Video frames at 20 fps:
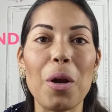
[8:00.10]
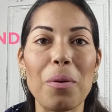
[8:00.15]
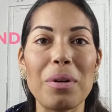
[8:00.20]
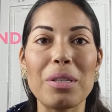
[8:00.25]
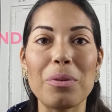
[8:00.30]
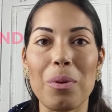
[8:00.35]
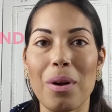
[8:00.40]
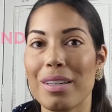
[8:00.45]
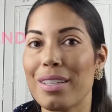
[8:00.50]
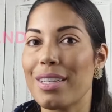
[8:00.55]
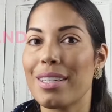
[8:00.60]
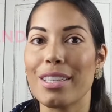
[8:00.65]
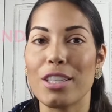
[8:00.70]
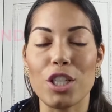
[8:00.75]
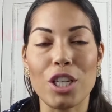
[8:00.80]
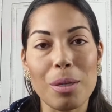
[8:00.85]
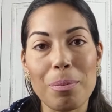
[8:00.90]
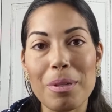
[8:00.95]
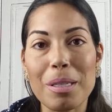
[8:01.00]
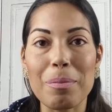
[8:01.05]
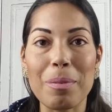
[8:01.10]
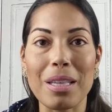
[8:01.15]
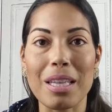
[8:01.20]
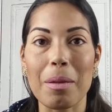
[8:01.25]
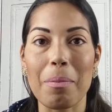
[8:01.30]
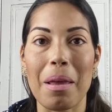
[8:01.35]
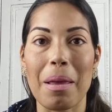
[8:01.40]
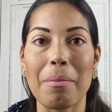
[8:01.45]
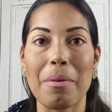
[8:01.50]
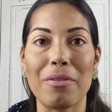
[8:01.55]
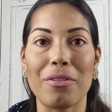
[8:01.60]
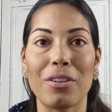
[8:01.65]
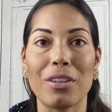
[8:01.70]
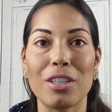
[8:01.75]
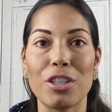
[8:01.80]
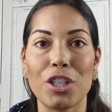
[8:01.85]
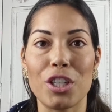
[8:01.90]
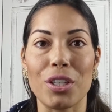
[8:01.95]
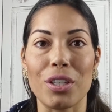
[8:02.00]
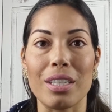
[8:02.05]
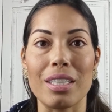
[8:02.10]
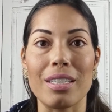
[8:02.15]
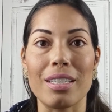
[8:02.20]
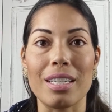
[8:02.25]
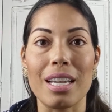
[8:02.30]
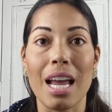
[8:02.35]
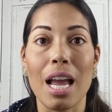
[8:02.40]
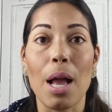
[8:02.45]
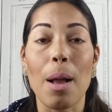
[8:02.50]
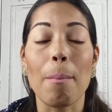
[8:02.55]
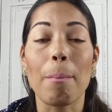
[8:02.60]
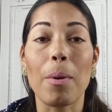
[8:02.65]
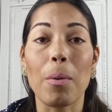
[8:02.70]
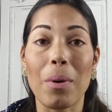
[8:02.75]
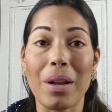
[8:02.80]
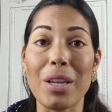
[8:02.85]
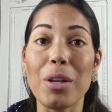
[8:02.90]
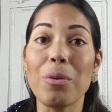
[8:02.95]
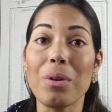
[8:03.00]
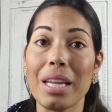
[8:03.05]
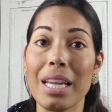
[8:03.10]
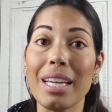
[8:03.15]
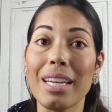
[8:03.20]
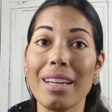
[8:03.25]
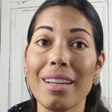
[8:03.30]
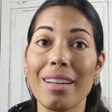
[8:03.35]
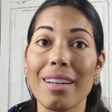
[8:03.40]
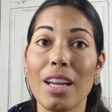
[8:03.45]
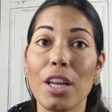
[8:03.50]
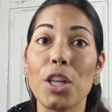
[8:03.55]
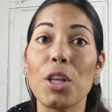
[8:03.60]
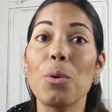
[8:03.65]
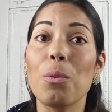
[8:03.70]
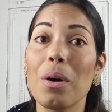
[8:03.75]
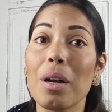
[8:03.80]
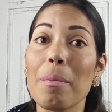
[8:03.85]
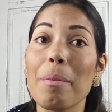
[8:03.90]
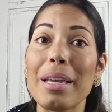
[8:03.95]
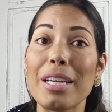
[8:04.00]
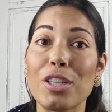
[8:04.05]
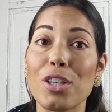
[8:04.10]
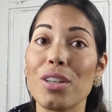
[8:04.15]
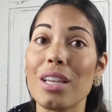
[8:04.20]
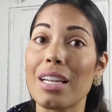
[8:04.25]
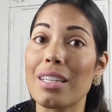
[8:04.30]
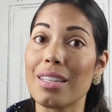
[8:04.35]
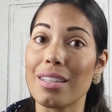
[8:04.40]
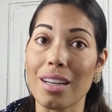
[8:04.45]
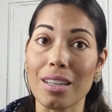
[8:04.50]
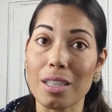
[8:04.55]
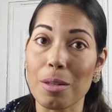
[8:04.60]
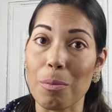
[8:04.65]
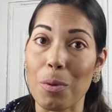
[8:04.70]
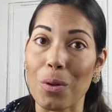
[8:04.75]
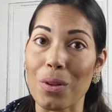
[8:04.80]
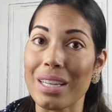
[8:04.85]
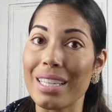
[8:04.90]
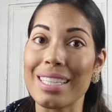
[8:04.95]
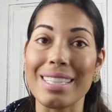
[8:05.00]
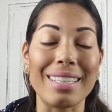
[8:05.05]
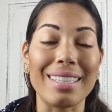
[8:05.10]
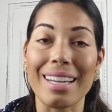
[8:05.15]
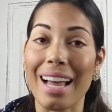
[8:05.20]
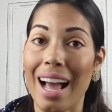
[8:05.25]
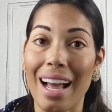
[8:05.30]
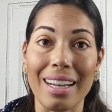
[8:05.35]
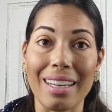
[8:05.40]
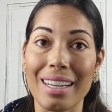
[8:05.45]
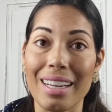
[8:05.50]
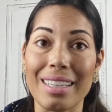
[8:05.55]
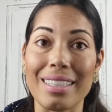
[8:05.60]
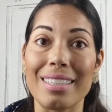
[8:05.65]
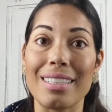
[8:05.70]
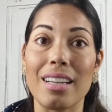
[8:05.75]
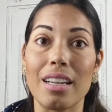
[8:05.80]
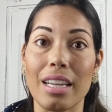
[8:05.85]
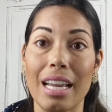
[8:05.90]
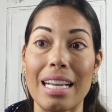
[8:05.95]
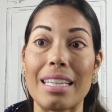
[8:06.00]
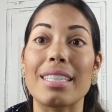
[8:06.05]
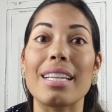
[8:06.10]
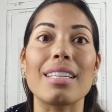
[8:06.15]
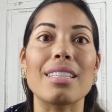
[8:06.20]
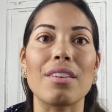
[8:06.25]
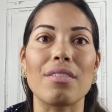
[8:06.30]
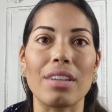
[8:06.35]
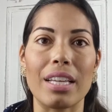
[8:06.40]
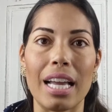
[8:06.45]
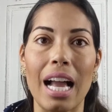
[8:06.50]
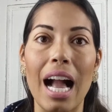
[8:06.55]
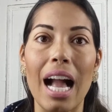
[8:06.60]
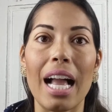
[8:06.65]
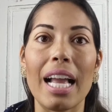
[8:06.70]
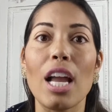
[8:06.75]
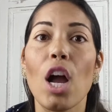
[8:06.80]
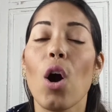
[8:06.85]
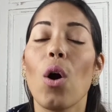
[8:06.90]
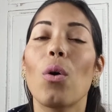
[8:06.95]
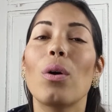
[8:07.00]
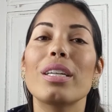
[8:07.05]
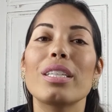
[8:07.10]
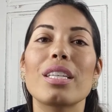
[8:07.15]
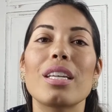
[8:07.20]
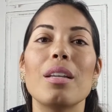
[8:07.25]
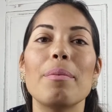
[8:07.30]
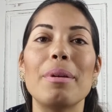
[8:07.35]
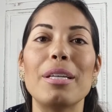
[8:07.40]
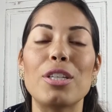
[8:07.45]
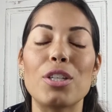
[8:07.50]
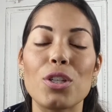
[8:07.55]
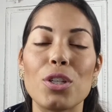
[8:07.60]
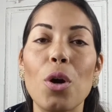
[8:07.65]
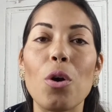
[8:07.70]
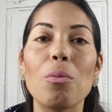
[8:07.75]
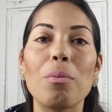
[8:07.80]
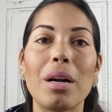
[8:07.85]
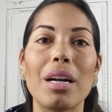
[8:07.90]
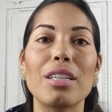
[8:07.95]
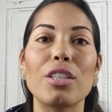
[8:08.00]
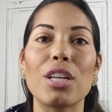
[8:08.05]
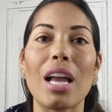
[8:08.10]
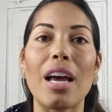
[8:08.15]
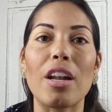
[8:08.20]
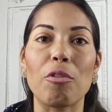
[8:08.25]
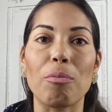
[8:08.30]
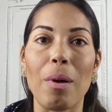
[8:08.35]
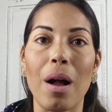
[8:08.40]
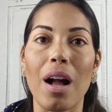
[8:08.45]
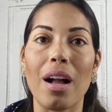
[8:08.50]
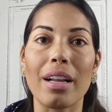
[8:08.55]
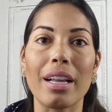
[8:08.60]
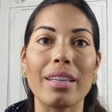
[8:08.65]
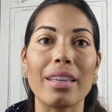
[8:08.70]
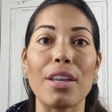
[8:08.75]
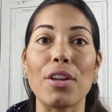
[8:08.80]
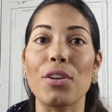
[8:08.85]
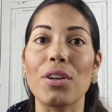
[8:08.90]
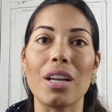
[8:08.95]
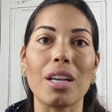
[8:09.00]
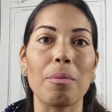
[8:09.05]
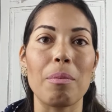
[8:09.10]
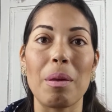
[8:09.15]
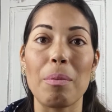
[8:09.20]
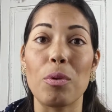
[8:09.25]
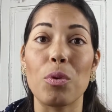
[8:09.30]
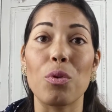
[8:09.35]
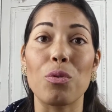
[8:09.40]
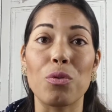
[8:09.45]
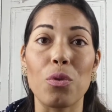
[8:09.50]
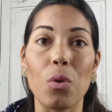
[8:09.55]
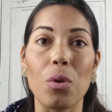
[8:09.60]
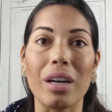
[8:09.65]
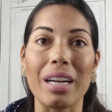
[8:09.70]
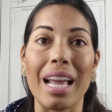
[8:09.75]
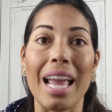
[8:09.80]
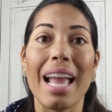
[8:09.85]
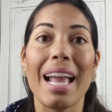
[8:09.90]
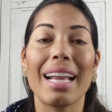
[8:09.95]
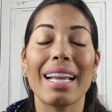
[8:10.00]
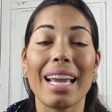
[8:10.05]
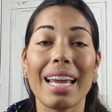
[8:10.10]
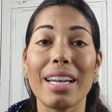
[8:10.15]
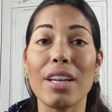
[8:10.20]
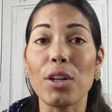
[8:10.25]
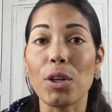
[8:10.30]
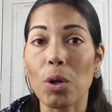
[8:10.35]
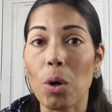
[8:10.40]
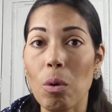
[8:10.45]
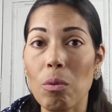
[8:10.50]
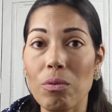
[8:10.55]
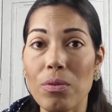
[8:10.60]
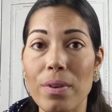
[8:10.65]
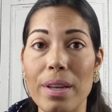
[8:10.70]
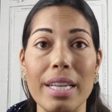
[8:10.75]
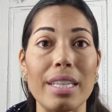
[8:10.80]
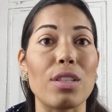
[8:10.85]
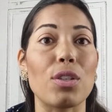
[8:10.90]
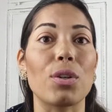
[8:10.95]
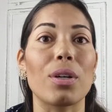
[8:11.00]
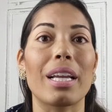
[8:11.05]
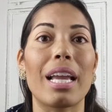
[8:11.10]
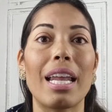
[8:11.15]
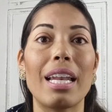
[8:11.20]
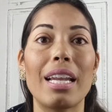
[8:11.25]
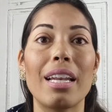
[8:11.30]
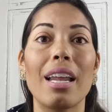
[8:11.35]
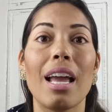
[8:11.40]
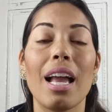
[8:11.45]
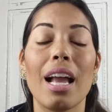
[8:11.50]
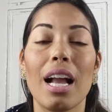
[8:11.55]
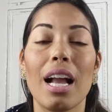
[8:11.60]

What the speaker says: always wants the cheapest monthly payment for insurance, but when you need it, you want to make sure that deductible is not excessively high, or it's going to be so much out of pocket that you're not going to be able to afford getting your home fixed or getting,